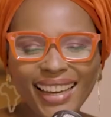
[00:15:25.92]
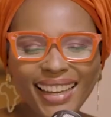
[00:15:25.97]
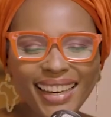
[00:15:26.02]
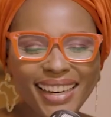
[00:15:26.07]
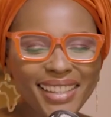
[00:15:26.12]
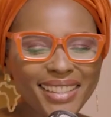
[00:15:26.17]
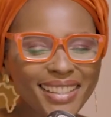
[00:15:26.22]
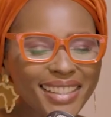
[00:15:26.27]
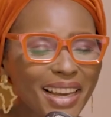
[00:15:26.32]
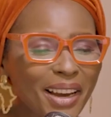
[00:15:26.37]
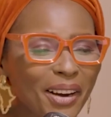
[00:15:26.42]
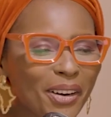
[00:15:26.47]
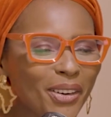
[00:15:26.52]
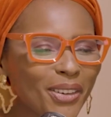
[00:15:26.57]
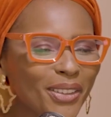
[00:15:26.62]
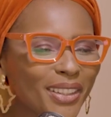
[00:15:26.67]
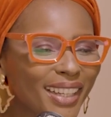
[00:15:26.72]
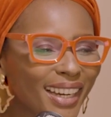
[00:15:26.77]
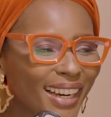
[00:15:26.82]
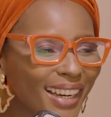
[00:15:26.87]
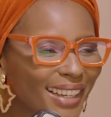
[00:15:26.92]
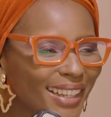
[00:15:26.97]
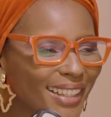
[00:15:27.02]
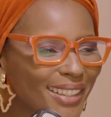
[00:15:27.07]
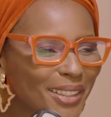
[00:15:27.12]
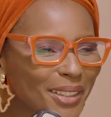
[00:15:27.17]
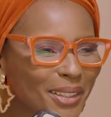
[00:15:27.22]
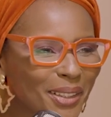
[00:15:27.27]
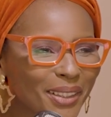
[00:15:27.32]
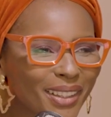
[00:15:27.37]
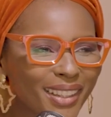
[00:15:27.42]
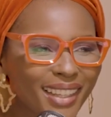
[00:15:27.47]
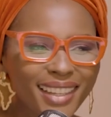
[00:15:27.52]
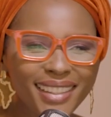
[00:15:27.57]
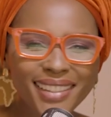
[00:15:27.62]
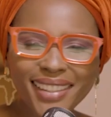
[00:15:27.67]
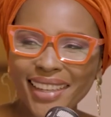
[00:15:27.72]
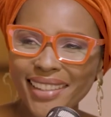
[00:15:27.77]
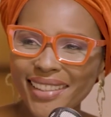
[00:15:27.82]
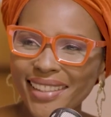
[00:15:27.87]
And I was like, okay, so
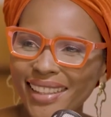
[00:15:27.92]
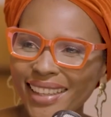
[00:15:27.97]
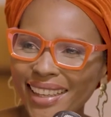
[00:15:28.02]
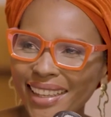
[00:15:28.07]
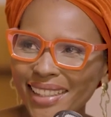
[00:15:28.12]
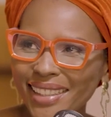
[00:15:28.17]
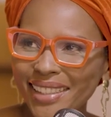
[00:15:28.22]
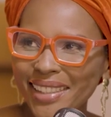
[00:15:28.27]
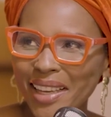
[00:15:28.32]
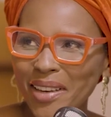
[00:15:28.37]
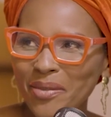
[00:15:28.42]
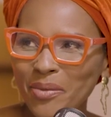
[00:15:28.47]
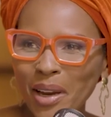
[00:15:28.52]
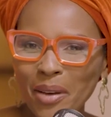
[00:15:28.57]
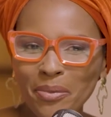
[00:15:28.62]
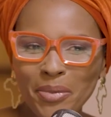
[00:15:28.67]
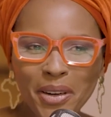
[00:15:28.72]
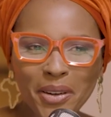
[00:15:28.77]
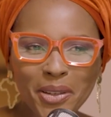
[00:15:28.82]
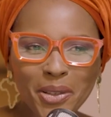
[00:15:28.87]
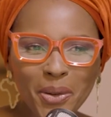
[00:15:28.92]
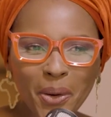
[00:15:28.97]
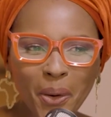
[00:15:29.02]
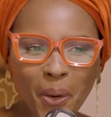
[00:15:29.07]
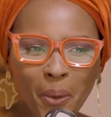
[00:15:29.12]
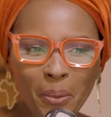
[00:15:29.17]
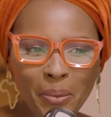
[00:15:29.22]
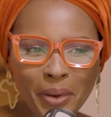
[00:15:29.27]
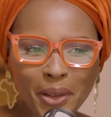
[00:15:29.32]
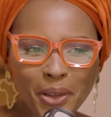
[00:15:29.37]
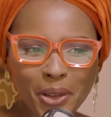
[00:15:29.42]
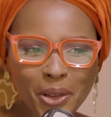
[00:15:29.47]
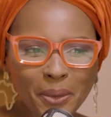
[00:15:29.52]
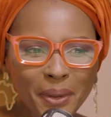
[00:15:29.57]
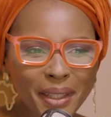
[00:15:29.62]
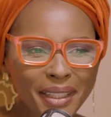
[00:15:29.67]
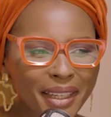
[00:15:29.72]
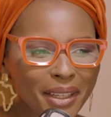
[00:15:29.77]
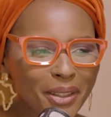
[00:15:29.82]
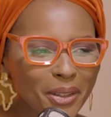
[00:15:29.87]
there's such things. And my parents were open
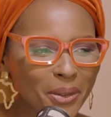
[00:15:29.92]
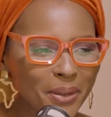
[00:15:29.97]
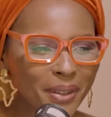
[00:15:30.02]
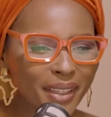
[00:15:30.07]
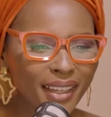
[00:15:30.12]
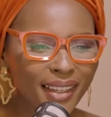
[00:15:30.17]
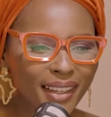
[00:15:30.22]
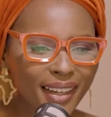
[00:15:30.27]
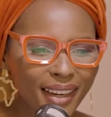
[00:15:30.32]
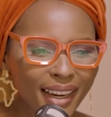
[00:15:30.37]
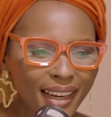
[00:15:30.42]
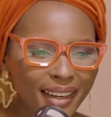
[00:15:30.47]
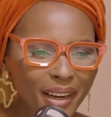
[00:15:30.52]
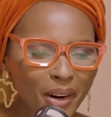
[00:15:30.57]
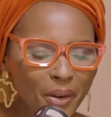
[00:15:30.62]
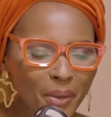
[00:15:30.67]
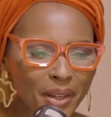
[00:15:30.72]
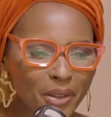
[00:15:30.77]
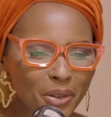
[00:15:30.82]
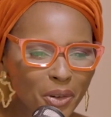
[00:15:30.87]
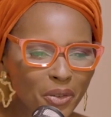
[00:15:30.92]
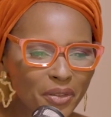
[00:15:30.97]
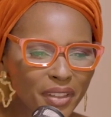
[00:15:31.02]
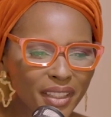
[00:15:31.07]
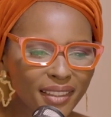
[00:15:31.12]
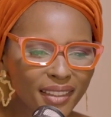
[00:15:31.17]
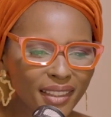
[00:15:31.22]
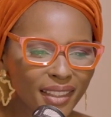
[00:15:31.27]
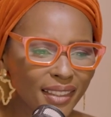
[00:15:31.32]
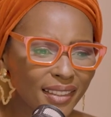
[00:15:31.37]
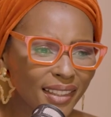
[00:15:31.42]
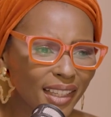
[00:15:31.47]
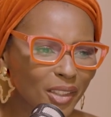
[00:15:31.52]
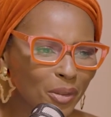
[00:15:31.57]
to it. I took a year and I went overseas.